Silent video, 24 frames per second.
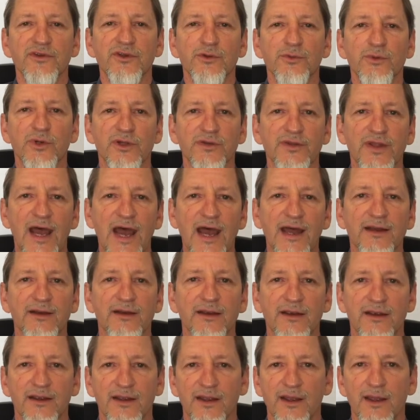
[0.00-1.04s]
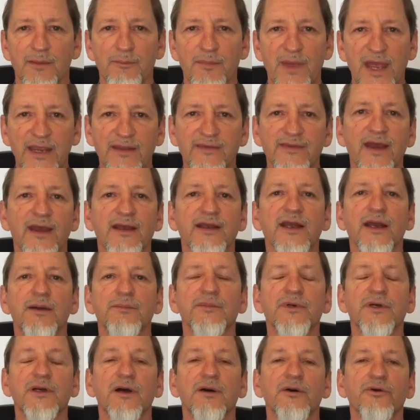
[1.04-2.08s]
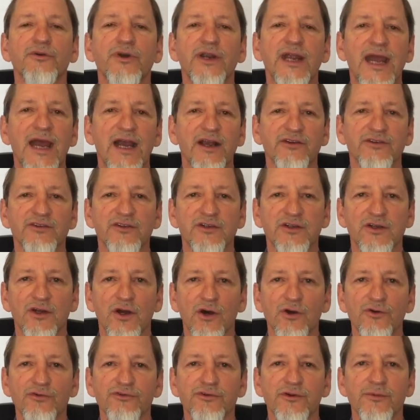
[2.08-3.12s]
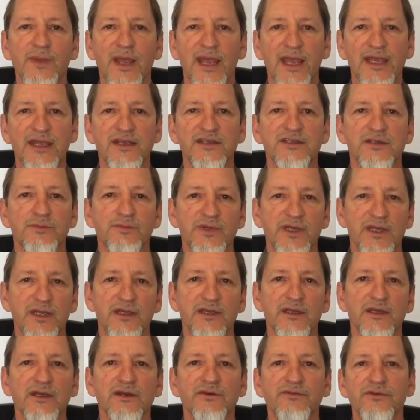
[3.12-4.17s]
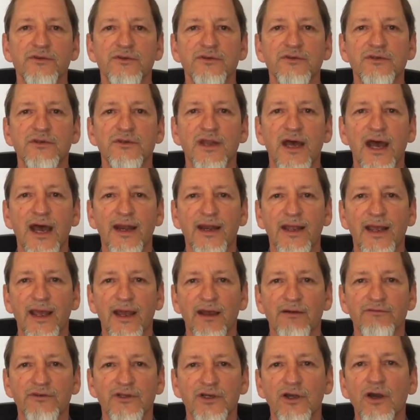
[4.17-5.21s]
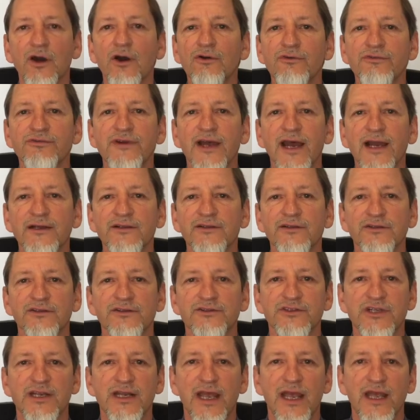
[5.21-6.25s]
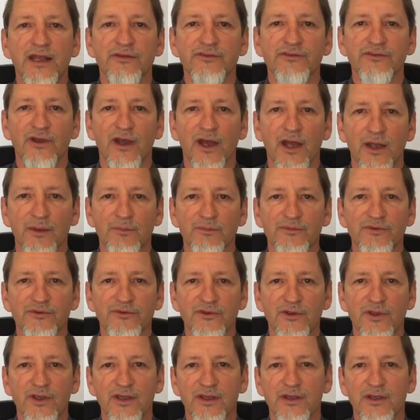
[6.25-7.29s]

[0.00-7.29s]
You will not make that chemical reaction go from A to B if you do not have the cofactors and enzymes